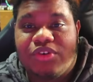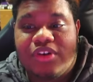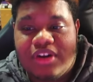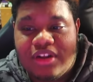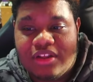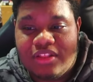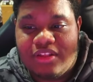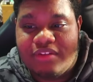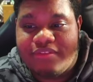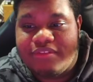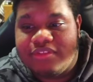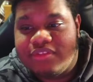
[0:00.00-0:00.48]
I
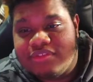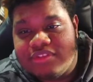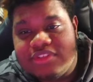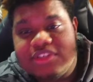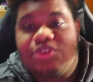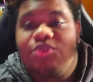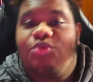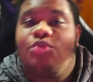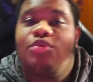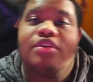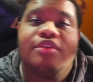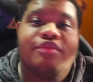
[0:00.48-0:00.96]
love every
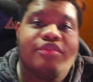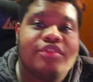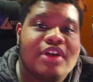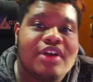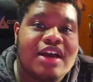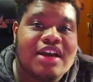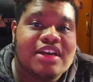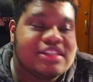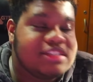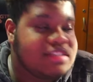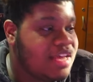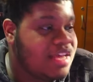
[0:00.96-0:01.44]
single one of you
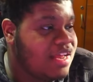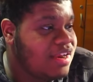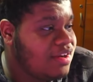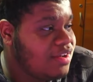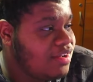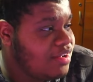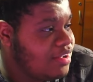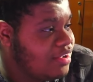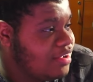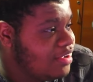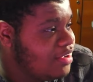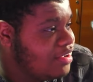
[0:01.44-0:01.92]
guys, and
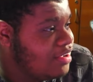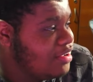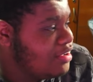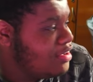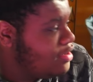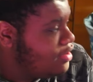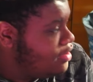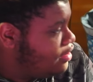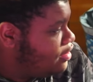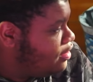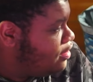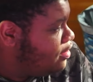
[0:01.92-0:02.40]

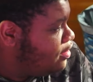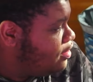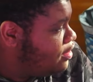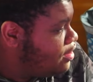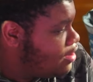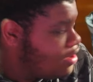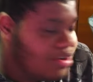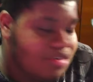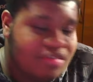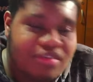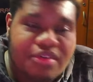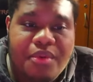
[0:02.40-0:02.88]
uh,
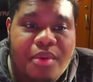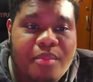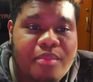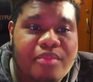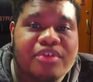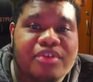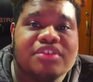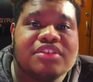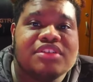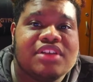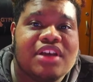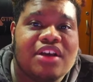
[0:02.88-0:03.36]
remember,
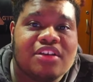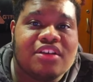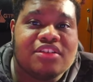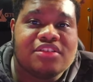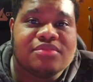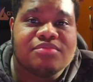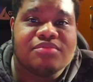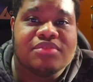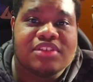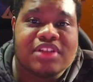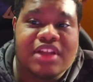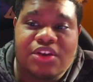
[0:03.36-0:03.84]
stay
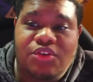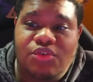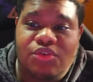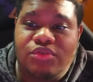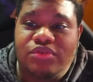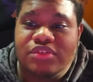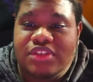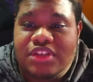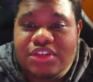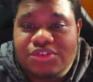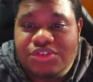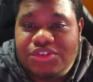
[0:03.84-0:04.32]
awesome, stay cool,
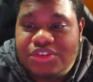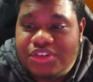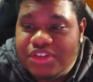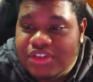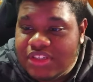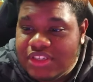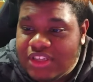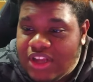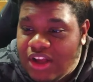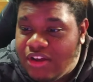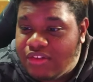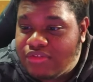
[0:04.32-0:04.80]
stay true to
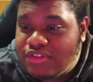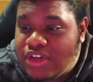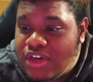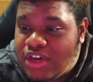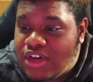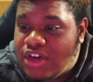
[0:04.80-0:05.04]
yourselves.